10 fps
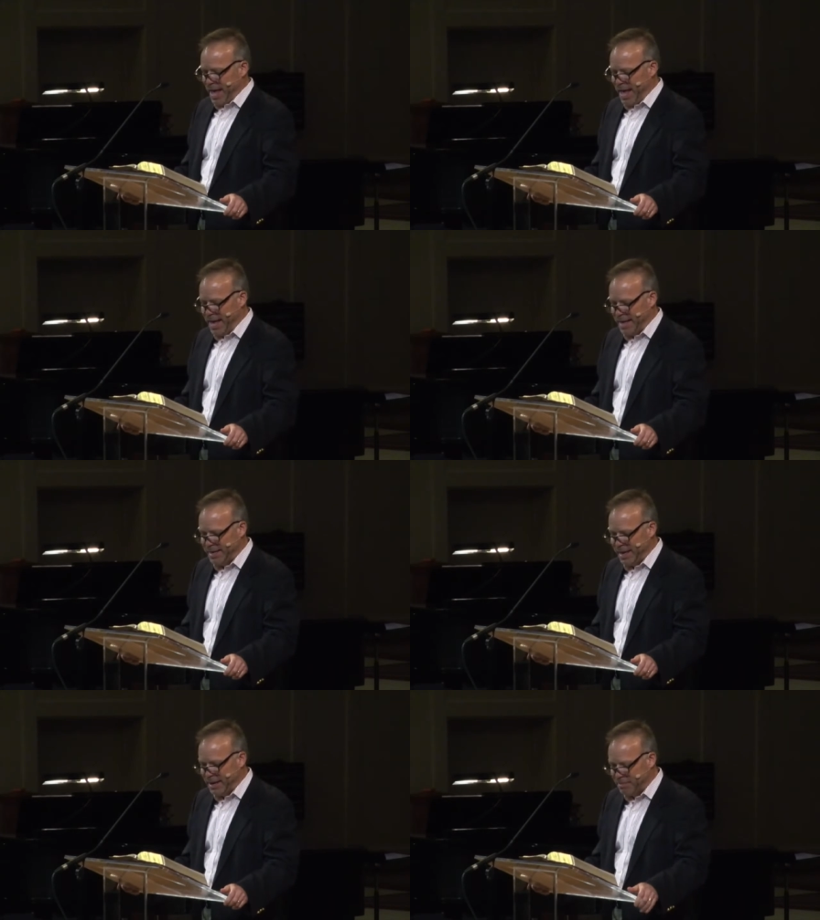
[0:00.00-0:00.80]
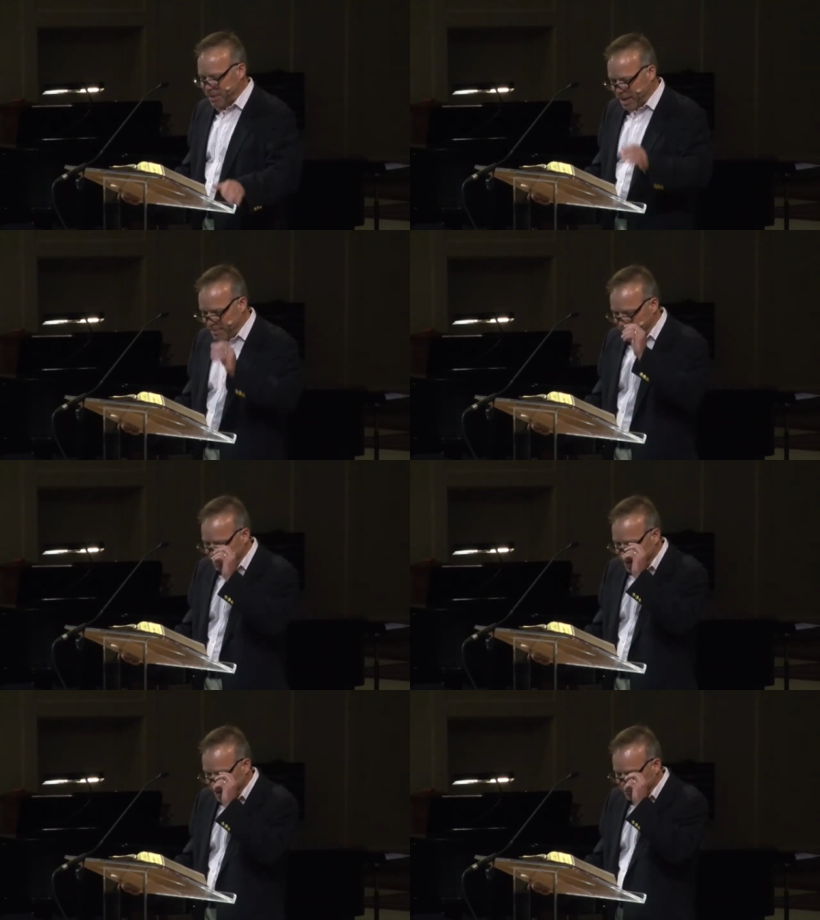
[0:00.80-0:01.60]
And uh, coming
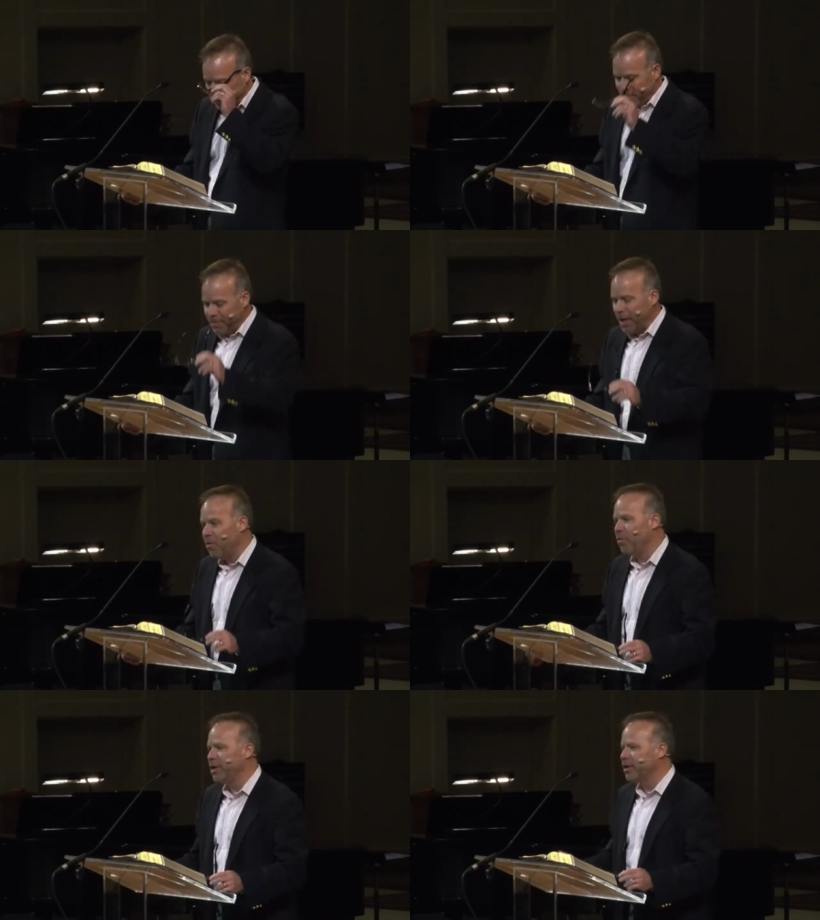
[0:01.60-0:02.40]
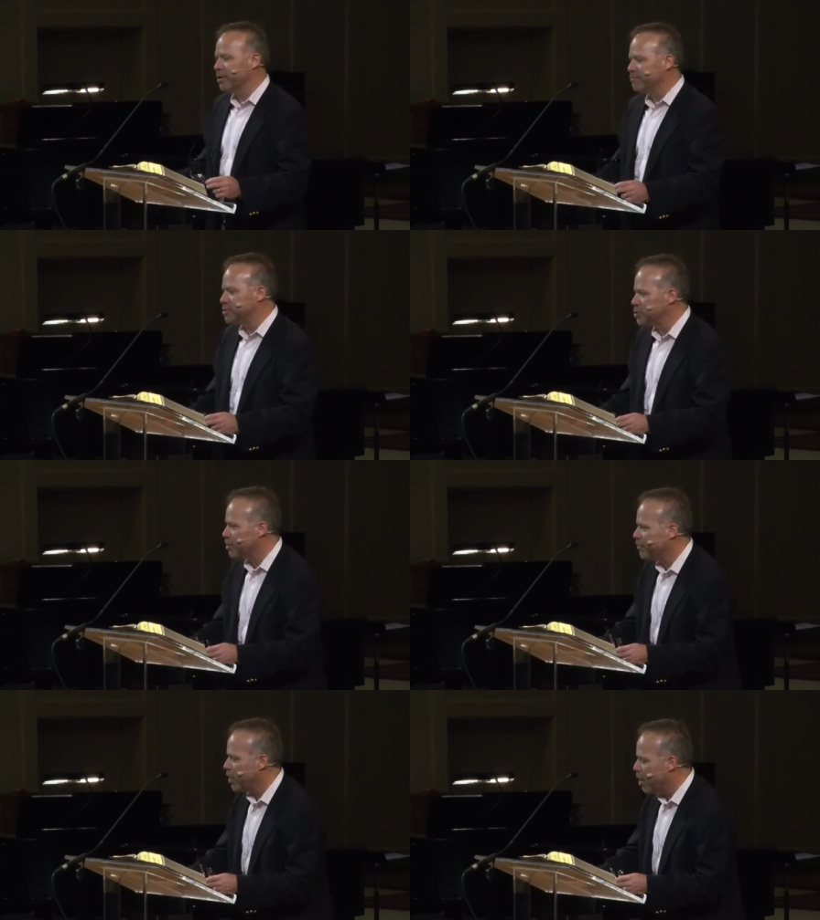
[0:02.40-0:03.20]
back from a week of
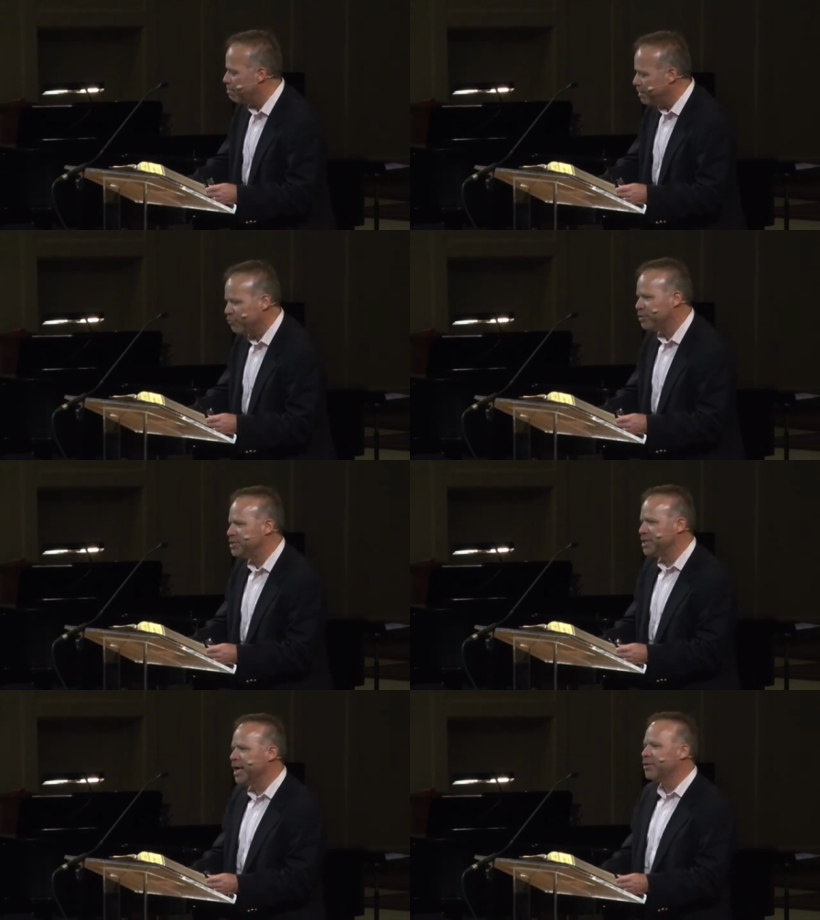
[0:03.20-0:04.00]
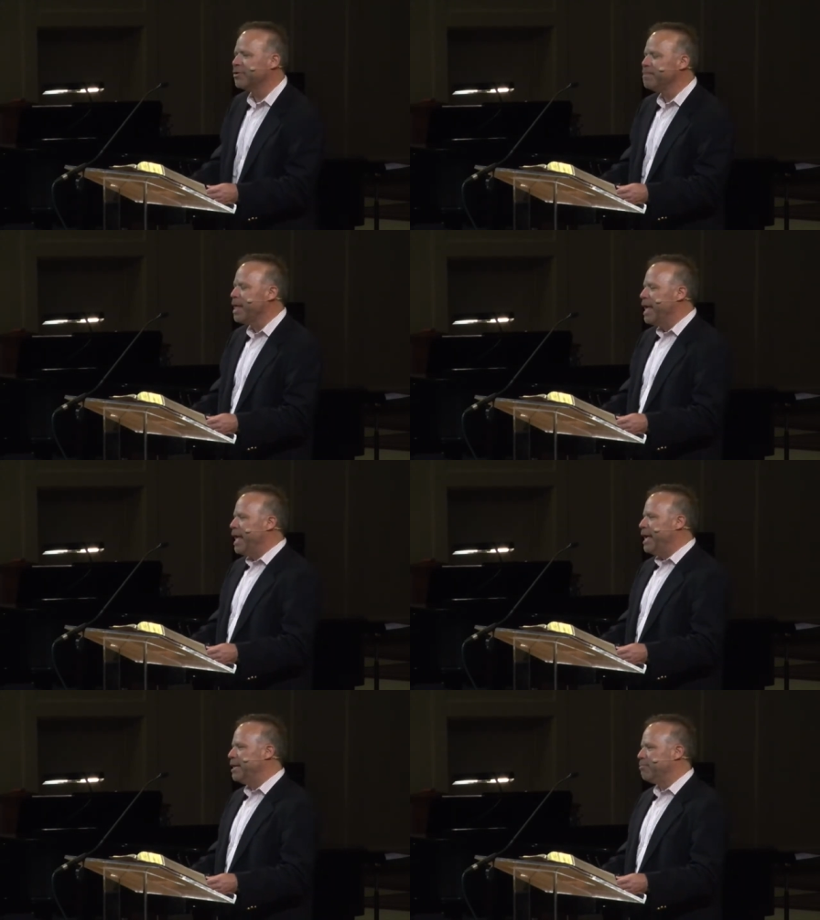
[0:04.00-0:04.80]
serving on mission together,
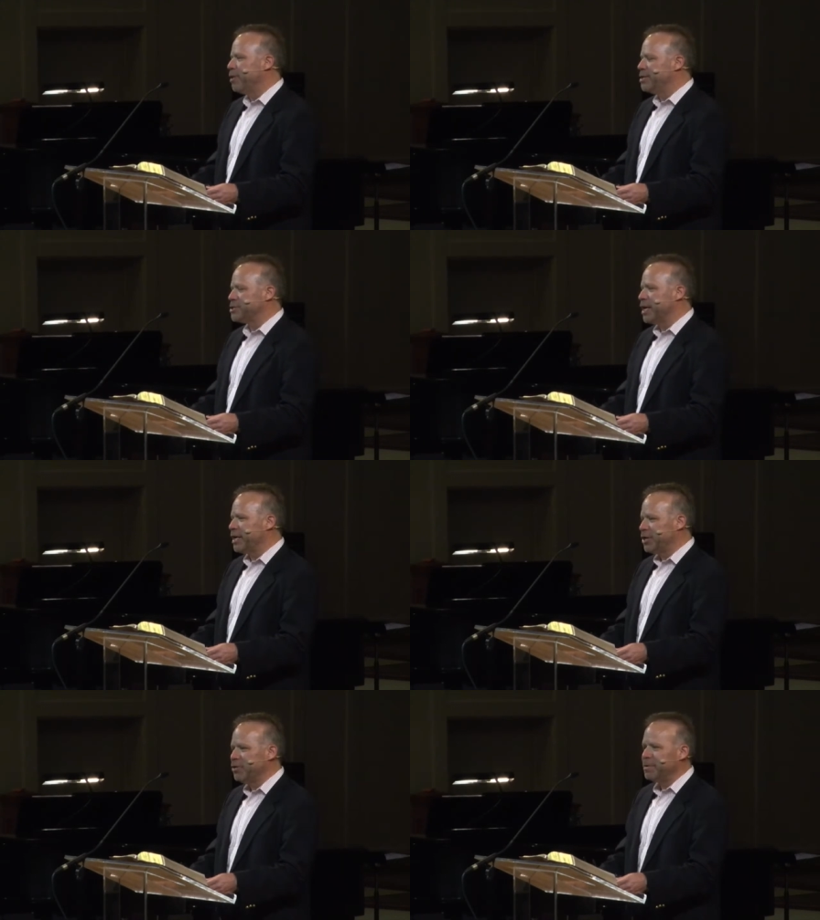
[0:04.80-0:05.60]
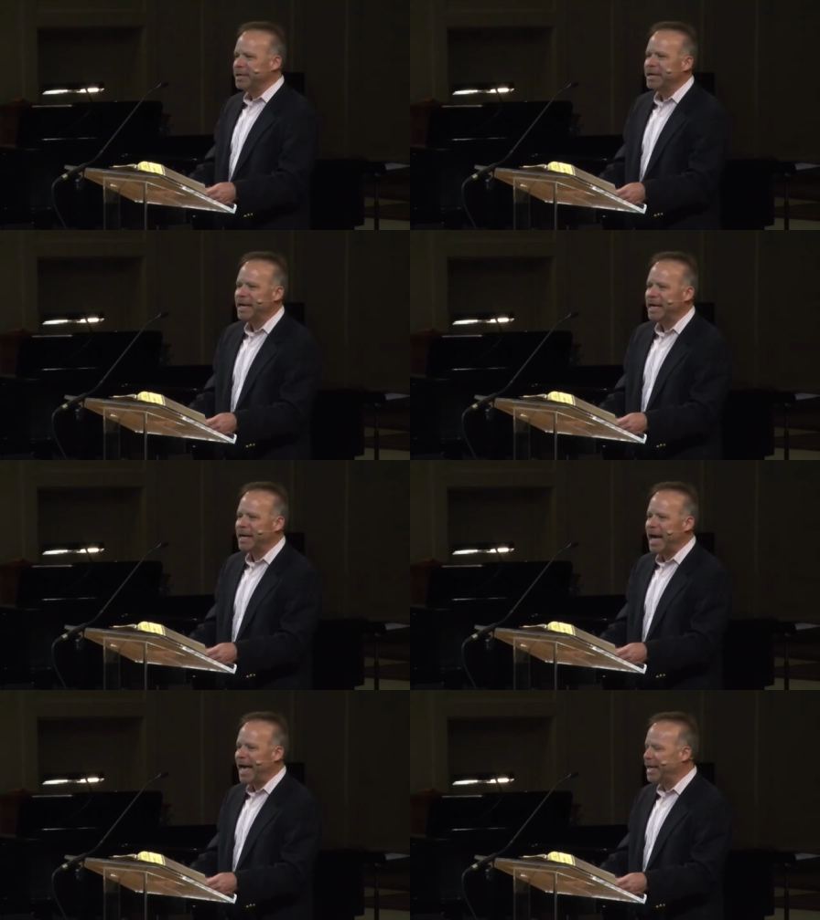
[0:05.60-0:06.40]
in a place like Cuba.
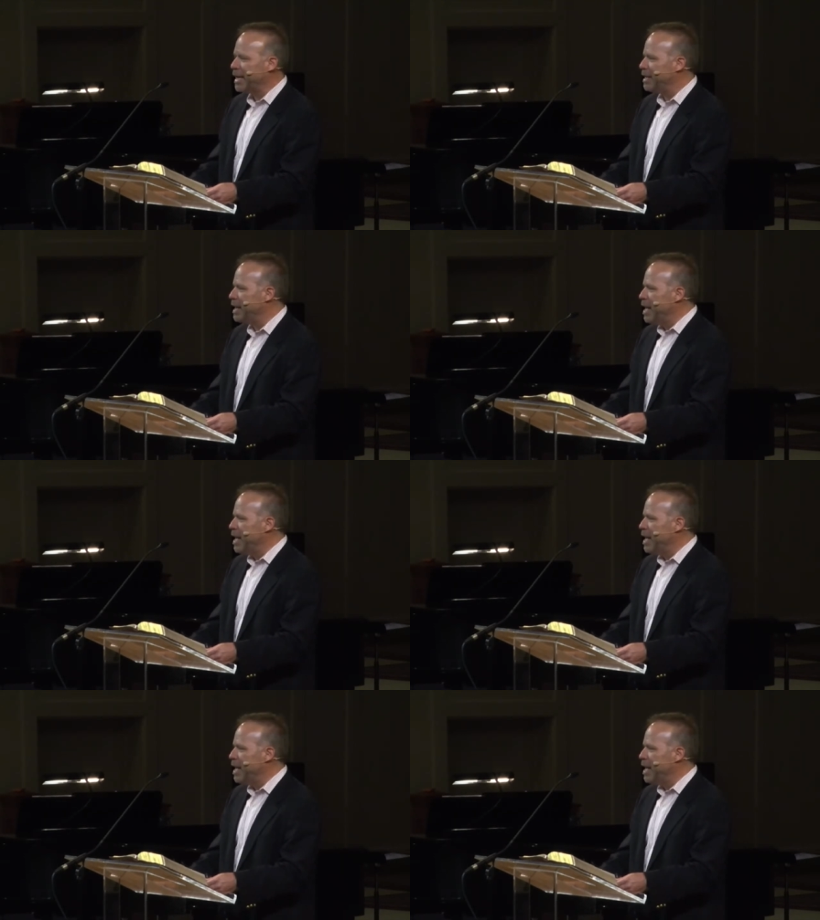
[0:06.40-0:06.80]
Uh, I can